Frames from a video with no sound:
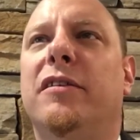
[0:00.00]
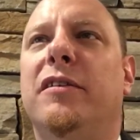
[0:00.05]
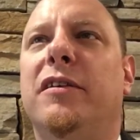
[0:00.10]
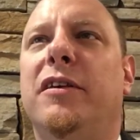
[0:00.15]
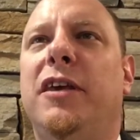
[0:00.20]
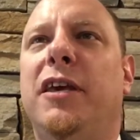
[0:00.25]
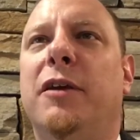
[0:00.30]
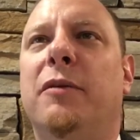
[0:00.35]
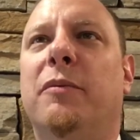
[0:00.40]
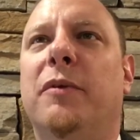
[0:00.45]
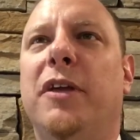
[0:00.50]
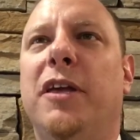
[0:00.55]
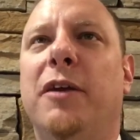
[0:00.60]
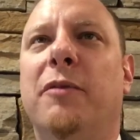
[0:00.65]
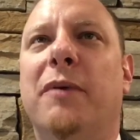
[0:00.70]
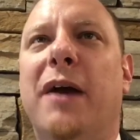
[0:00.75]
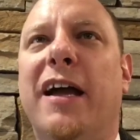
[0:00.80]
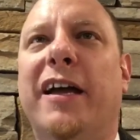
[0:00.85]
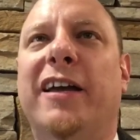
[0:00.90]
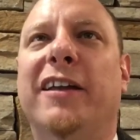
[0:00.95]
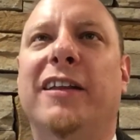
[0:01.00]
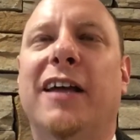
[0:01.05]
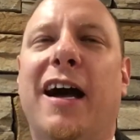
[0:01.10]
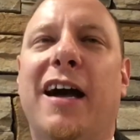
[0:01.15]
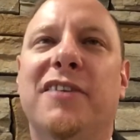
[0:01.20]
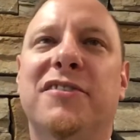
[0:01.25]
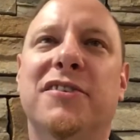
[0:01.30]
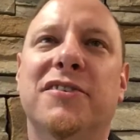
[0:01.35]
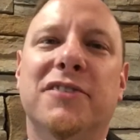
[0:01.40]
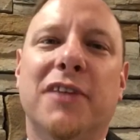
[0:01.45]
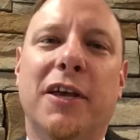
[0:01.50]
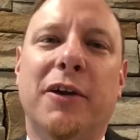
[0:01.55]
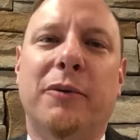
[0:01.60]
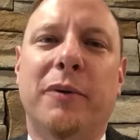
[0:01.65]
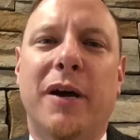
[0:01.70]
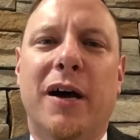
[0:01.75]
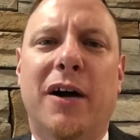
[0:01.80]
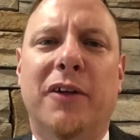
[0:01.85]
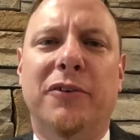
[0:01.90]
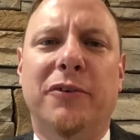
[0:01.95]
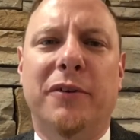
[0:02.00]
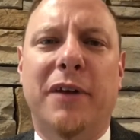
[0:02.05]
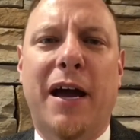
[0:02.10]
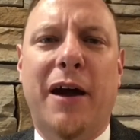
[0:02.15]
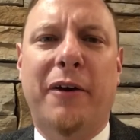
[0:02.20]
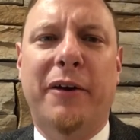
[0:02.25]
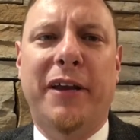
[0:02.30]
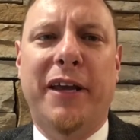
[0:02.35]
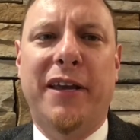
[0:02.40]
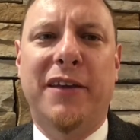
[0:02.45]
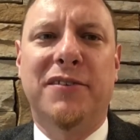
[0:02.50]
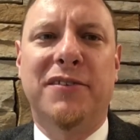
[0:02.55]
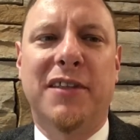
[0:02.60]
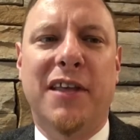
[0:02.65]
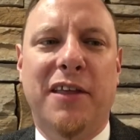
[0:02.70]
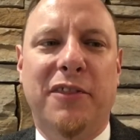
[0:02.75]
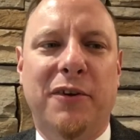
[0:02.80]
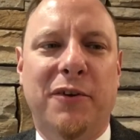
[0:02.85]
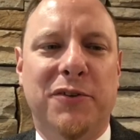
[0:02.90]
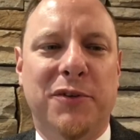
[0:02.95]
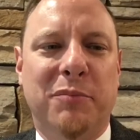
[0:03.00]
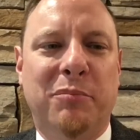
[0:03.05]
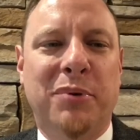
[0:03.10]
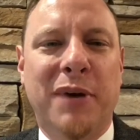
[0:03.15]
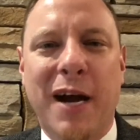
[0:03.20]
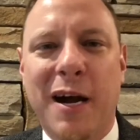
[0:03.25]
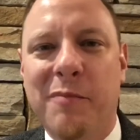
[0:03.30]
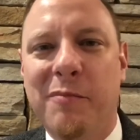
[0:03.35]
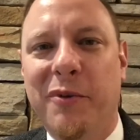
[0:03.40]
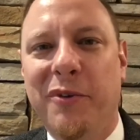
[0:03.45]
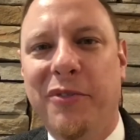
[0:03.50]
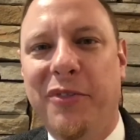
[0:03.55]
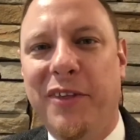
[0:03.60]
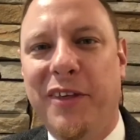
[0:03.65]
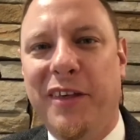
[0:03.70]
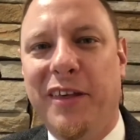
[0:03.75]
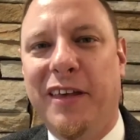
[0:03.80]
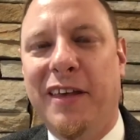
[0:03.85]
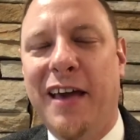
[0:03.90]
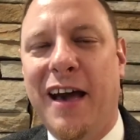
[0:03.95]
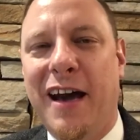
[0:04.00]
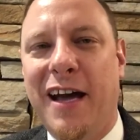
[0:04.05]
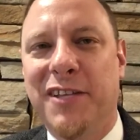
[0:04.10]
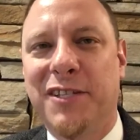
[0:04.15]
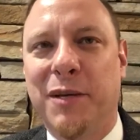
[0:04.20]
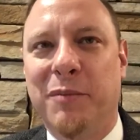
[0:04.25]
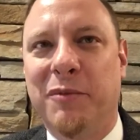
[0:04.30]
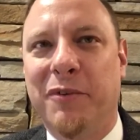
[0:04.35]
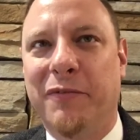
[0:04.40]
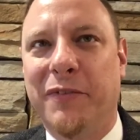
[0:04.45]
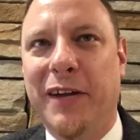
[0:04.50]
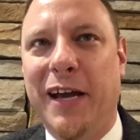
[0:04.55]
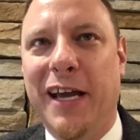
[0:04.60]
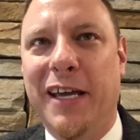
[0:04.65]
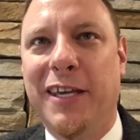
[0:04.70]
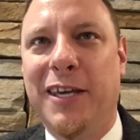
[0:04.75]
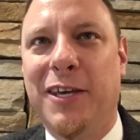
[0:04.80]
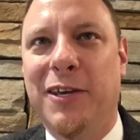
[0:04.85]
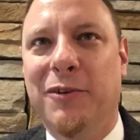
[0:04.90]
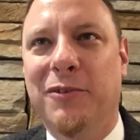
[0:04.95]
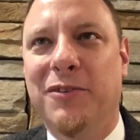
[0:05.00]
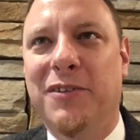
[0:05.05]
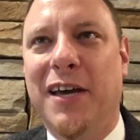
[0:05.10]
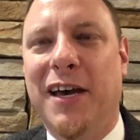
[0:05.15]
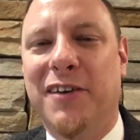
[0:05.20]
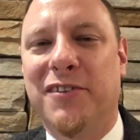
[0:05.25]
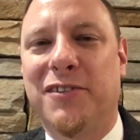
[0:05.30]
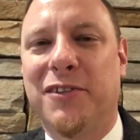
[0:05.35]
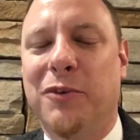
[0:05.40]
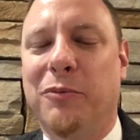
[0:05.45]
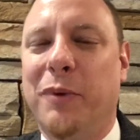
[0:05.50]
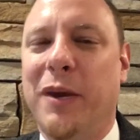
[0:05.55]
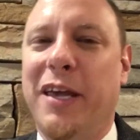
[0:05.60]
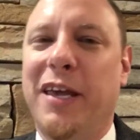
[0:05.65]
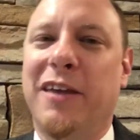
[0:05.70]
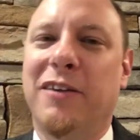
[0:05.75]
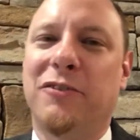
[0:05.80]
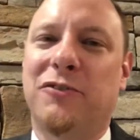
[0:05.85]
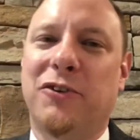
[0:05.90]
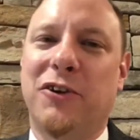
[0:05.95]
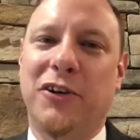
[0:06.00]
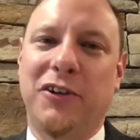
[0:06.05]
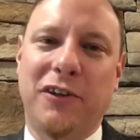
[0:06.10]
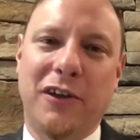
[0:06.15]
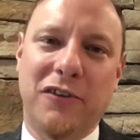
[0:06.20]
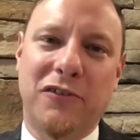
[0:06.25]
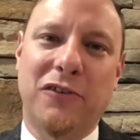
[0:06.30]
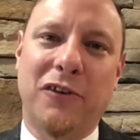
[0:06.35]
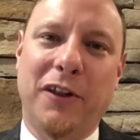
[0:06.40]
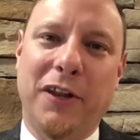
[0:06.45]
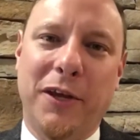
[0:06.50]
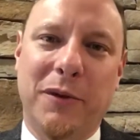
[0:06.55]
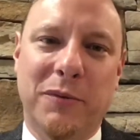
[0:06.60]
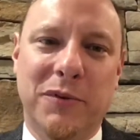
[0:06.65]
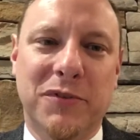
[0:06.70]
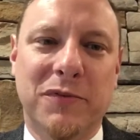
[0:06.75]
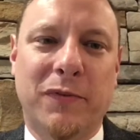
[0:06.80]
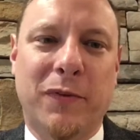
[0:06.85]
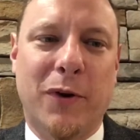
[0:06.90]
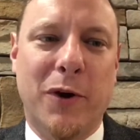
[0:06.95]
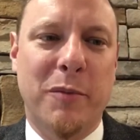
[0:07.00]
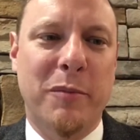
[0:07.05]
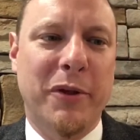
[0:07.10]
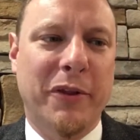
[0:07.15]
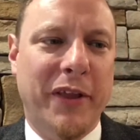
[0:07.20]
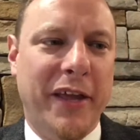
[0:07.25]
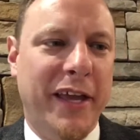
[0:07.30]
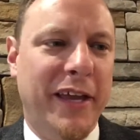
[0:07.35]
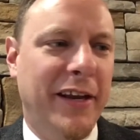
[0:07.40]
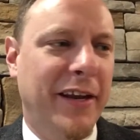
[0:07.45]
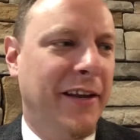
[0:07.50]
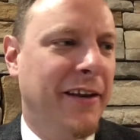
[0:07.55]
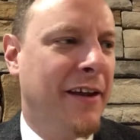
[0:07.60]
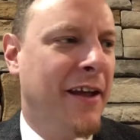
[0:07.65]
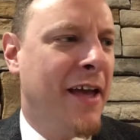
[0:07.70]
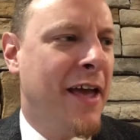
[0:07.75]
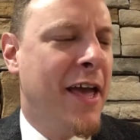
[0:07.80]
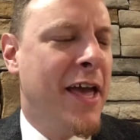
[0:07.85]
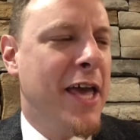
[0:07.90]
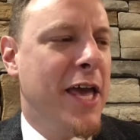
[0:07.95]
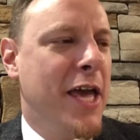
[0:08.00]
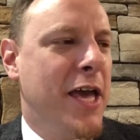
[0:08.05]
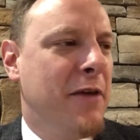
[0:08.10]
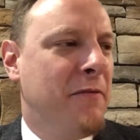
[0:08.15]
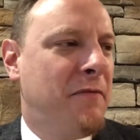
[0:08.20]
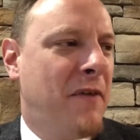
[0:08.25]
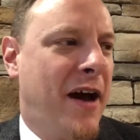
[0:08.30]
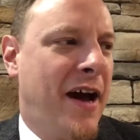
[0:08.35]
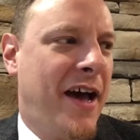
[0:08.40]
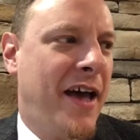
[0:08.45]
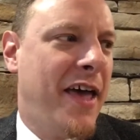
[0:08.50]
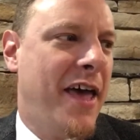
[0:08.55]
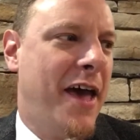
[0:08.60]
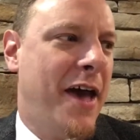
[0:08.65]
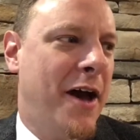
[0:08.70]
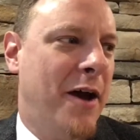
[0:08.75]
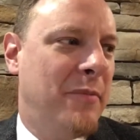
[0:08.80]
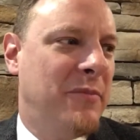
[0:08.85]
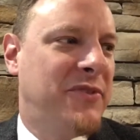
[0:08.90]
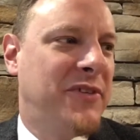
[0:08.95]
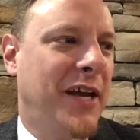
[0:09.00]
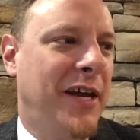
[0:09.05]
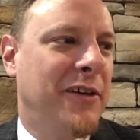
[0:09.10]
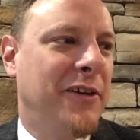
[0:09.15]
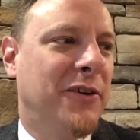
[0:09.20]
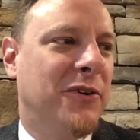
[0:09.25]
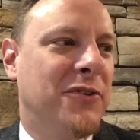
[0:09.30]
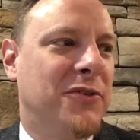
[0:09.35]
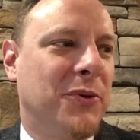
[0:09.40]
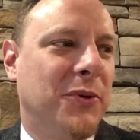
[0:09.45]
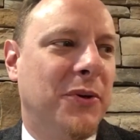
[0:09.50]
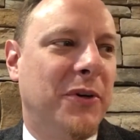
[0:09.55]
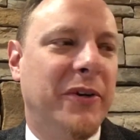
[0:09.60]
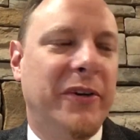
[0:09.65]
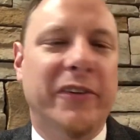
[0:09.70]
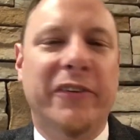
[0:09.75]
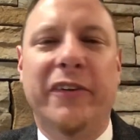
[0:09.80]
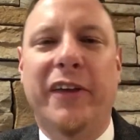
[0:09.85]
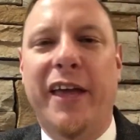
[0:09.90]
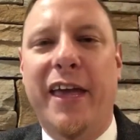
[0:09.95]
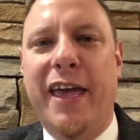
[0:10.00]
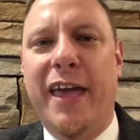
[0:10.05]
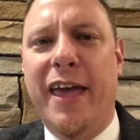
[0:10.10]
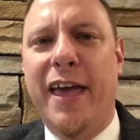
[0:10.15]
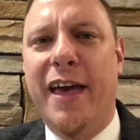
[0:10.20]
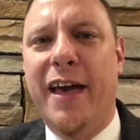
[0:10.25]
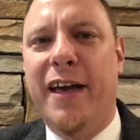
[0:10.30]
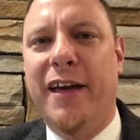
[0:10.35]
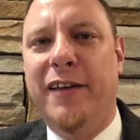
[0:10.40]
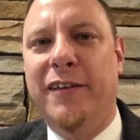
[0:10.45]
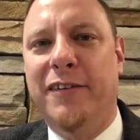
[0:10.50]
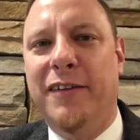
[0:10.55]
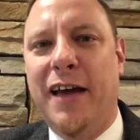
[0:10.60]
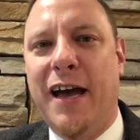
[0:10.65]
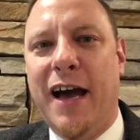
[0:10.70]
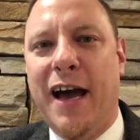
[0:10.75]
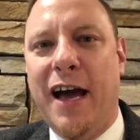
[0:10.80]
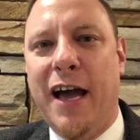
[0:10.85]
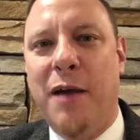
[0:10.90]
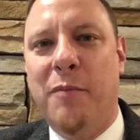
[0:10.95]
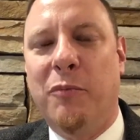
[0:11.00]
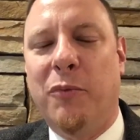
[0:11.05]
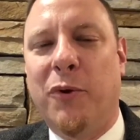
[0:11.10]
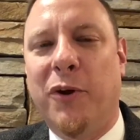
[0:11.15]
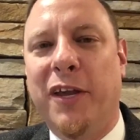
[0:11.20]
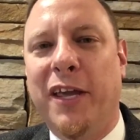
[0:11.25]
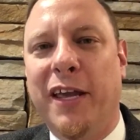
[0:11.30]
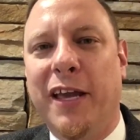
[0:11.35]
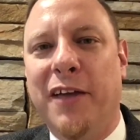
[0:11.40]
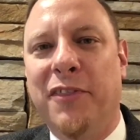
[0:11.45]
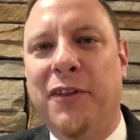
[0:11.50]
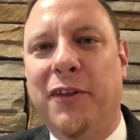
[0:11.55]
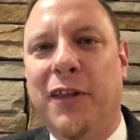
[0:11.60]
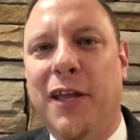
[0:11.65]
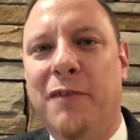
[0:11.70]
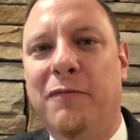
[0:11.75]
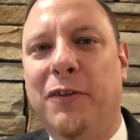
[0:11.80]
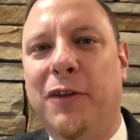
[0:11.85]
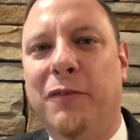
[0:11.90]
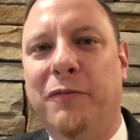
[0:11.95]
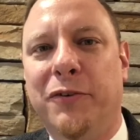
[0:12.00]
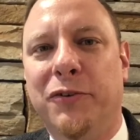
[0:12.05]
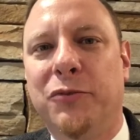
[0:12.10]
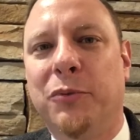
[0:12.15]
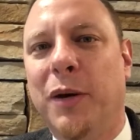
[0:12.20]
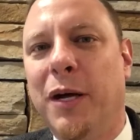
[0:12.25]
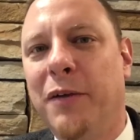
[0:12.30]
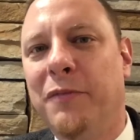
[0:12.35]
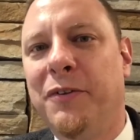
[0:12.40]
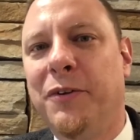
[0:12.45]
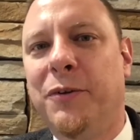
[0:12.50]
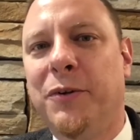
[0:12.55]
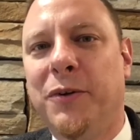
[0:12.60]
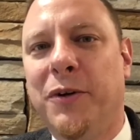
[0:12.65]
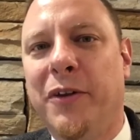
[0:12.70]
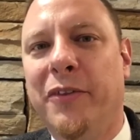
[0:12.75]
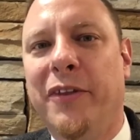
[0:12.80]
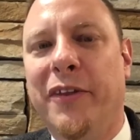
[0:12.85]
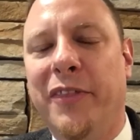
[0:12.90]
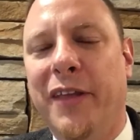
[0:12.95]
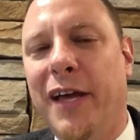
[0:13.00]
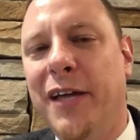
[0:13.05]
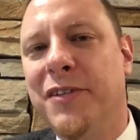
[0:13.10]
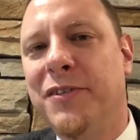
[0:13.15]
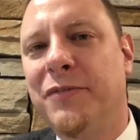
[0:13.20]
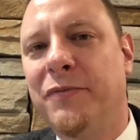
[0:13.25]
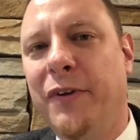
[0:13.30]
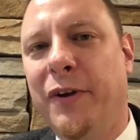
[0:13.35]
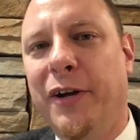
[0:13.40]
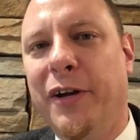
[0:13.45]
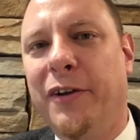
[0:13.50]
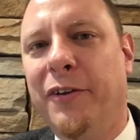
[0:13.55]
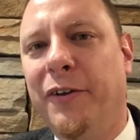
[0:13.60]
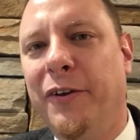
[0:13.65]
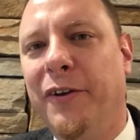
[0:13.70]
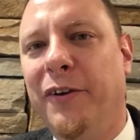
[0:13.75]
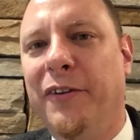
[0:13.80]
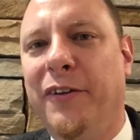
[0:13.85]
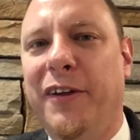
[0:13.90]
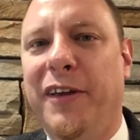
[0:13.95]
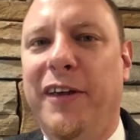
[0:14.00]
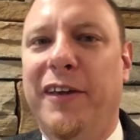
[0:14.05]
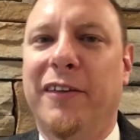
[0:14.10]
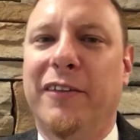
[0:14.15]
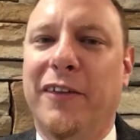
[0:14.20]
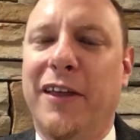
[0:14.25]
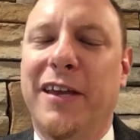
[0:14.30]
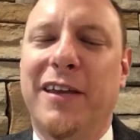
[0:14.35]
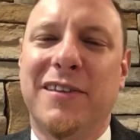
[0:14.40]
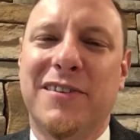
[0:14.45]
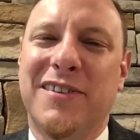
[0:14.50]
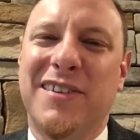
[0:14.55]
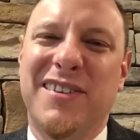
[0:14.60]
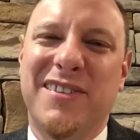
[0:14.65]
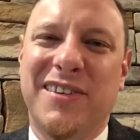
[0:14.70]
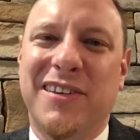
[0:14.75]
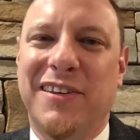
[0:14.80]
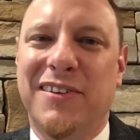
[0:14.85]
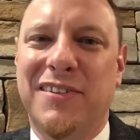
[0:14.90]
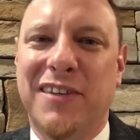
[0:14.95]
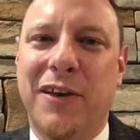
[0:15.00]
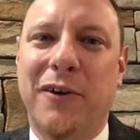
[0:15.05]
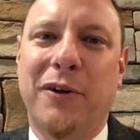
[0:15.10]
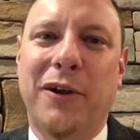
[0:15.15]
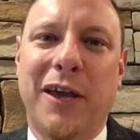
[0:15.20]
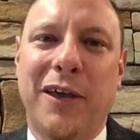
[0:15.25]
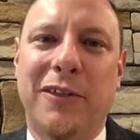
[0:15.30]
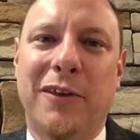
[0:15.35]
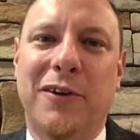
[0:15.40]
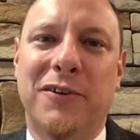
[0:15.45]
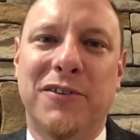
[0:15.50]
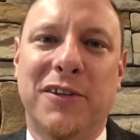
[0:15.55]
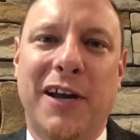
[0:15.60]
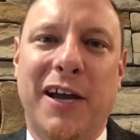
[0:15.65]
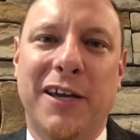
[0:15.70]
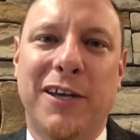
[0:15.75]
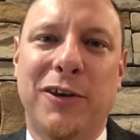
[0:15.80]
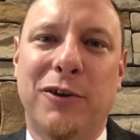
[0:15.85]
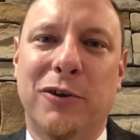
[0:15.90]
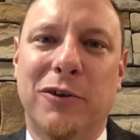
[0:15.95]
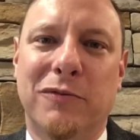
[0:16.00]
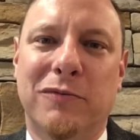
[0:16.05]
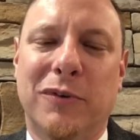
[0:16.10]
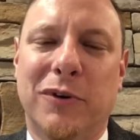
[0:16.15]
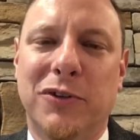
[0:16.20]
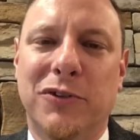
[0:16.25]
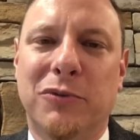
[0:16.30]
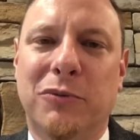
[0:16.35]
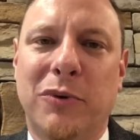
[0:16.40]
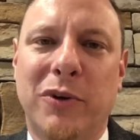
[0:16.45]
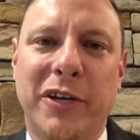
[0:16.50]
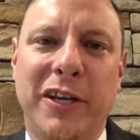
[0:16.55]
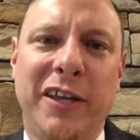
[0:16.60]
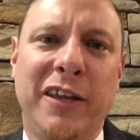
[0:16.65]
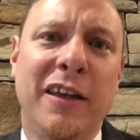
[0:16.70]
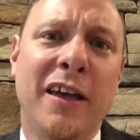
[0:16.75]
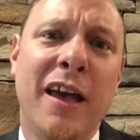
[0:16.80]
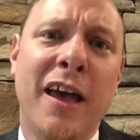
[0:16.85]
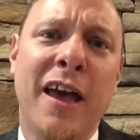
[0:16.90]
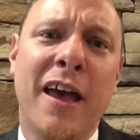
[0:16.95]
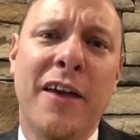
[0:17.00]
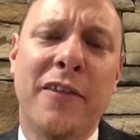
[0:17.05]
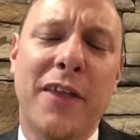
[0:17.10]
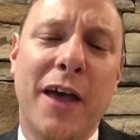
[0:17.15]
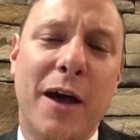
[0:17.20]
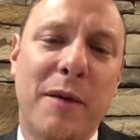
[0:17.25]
he recognizes, like we all do nowadays, that there's a problem with the concept of an IQ test the way it traditionally was formulated. If I am 10 years old and I'm working at the level of a 12-year-old, then that's very clearly, like, it's easy to say, okay, there's an IQ of 120, that